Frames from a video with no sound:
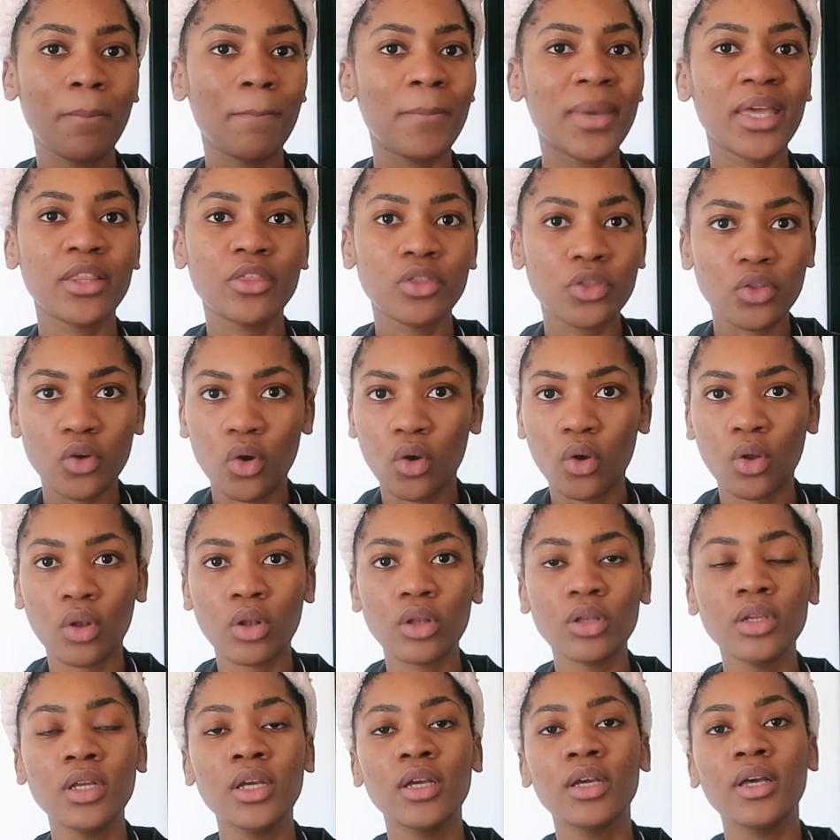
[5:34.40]

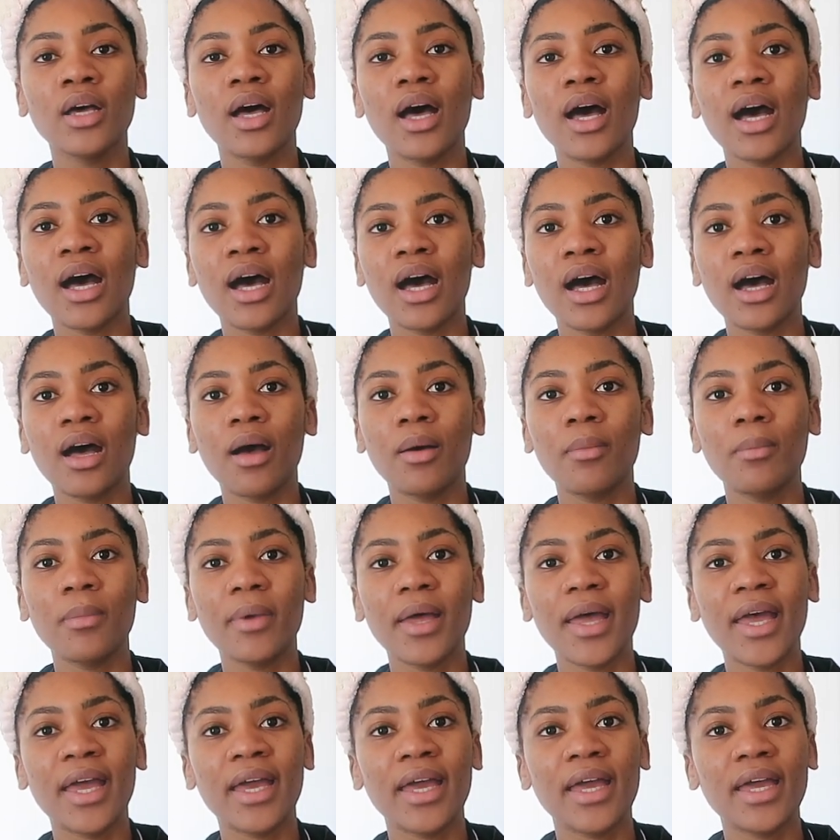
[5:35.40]
menthol,
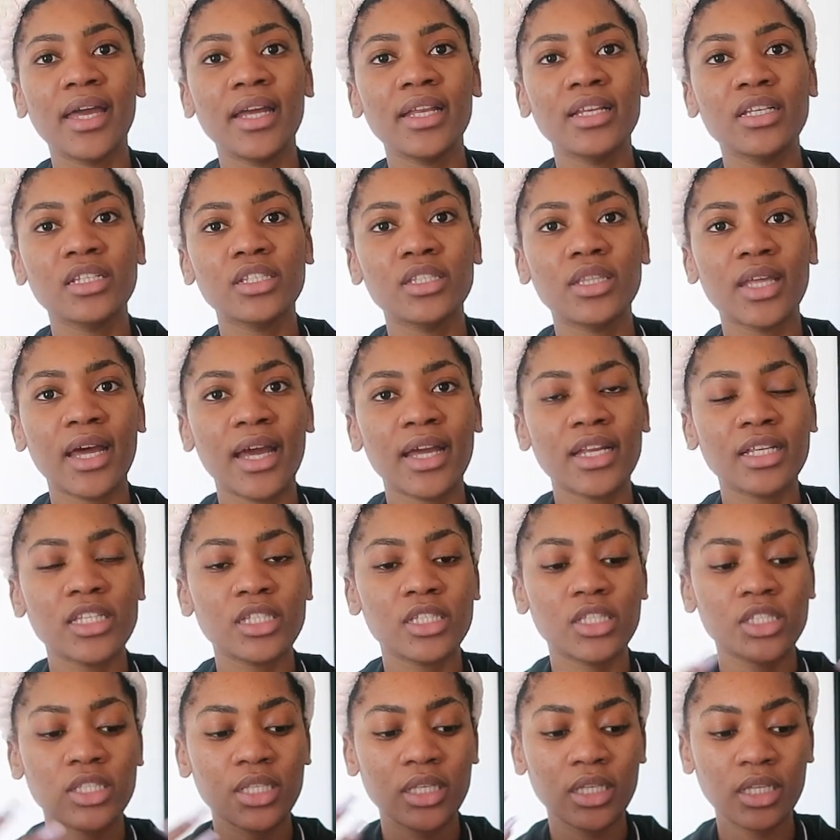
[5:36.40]
and
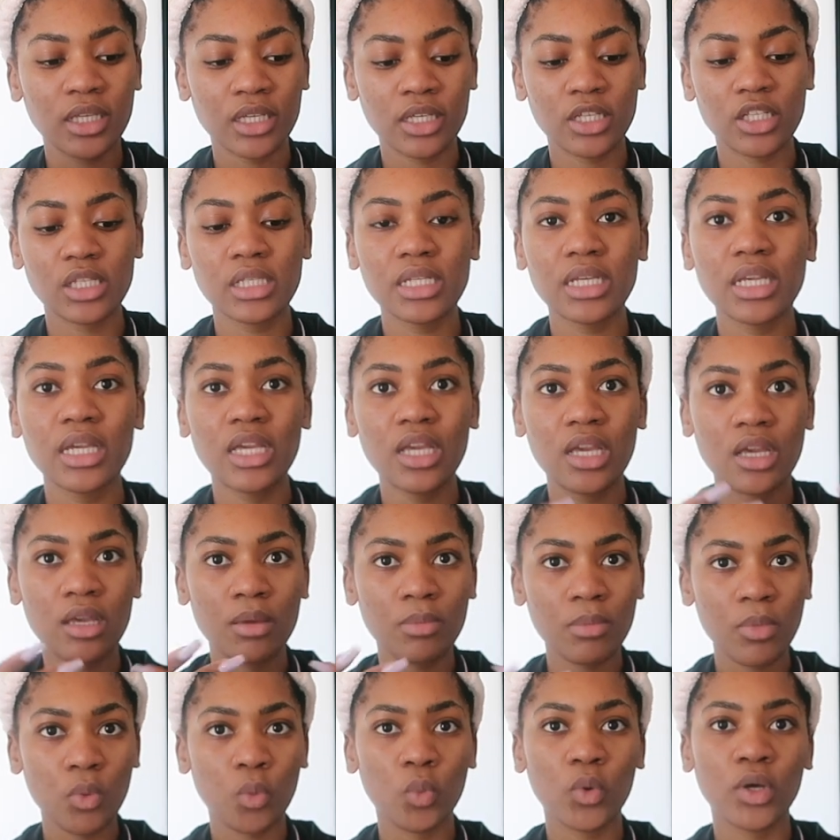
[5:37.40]
that
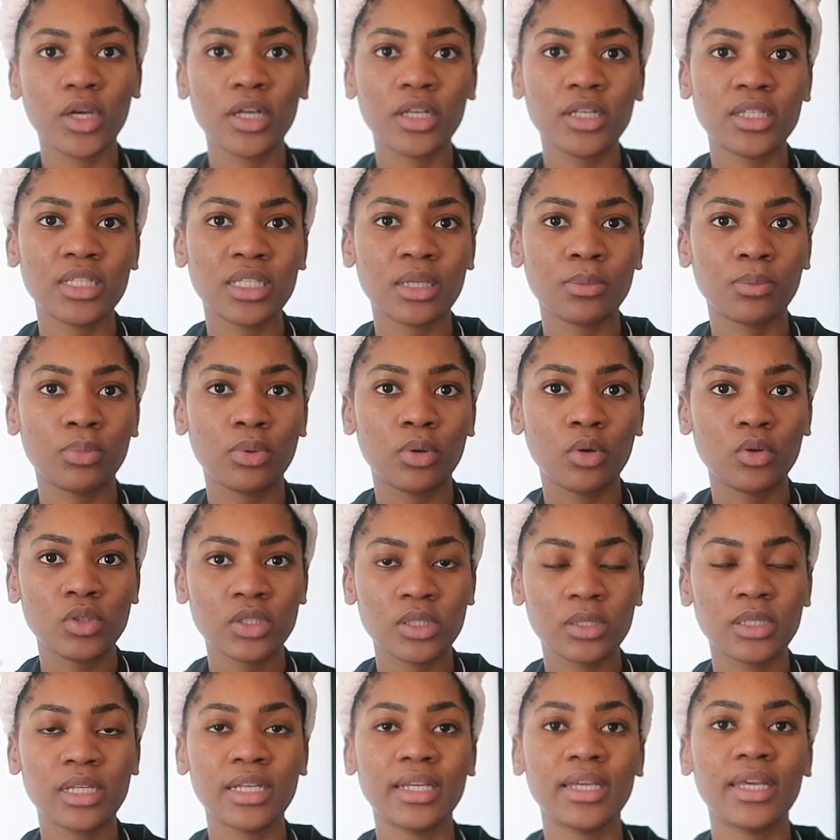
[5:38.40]
steam would
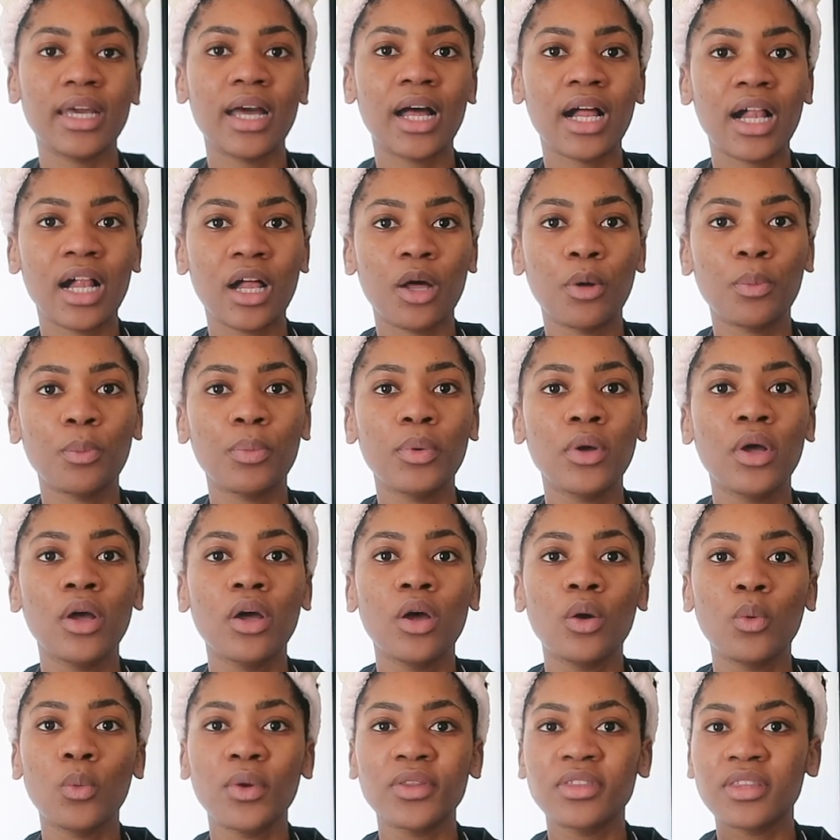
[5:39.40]
supposedly help
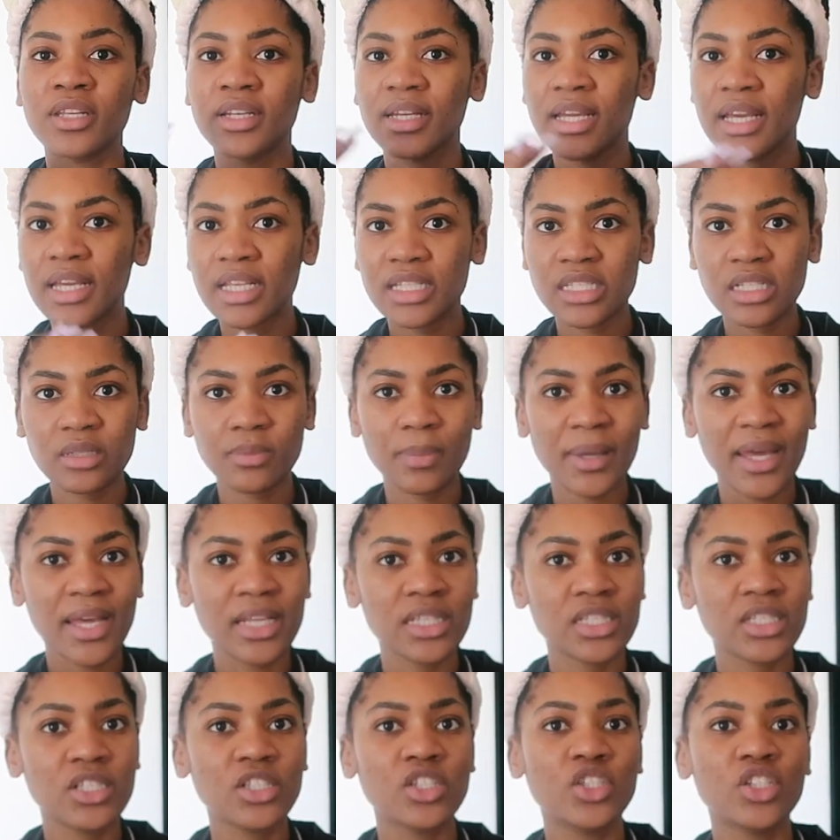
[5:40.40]
with the nasal
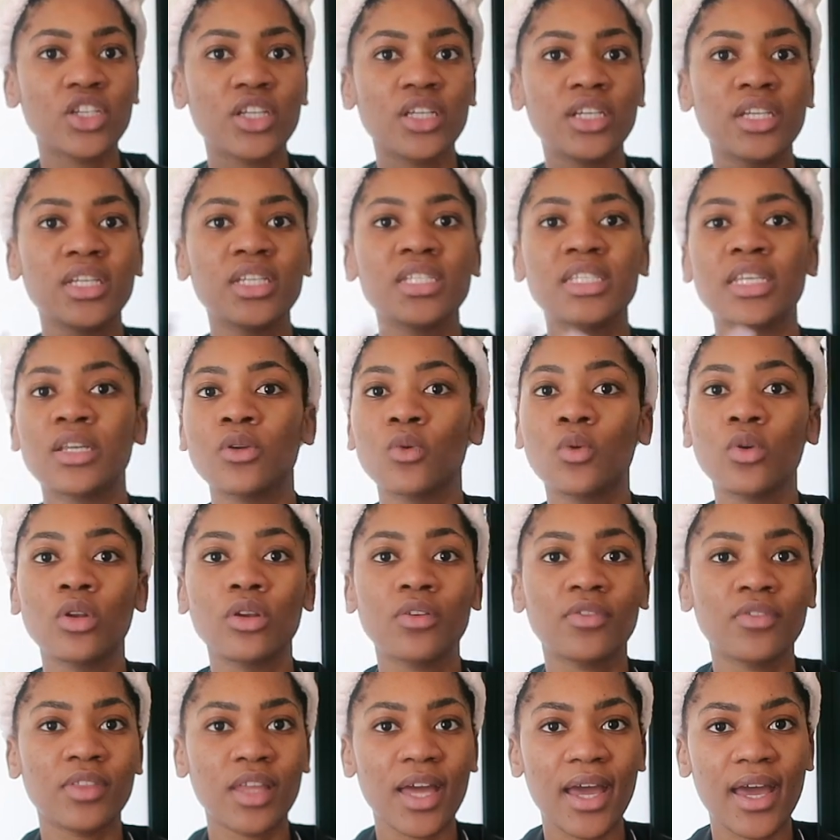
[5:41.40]
passages and
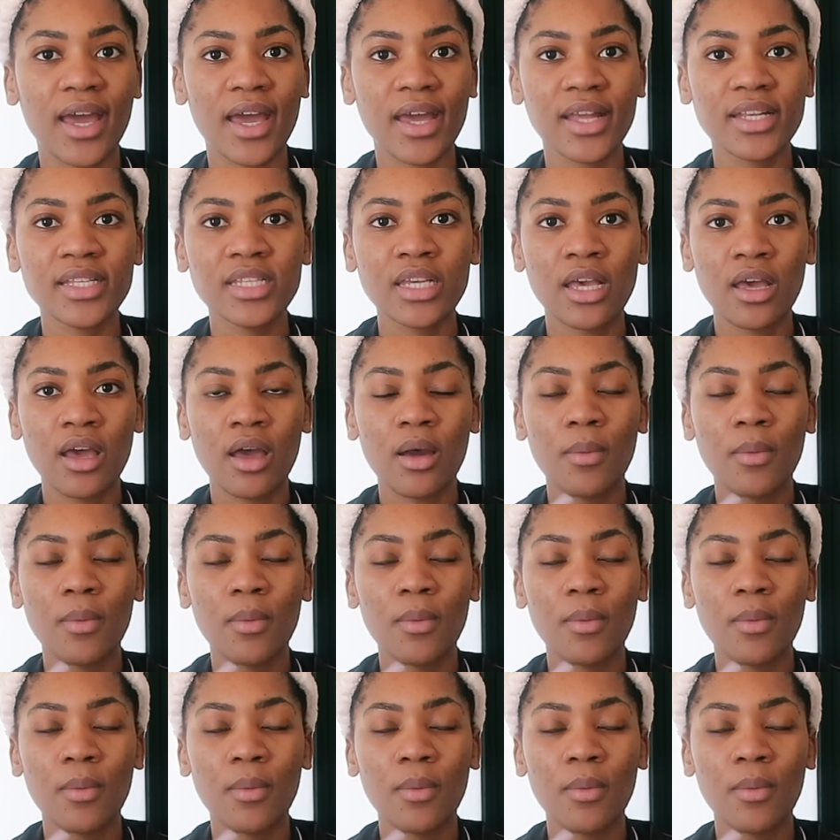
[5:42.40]
all of that.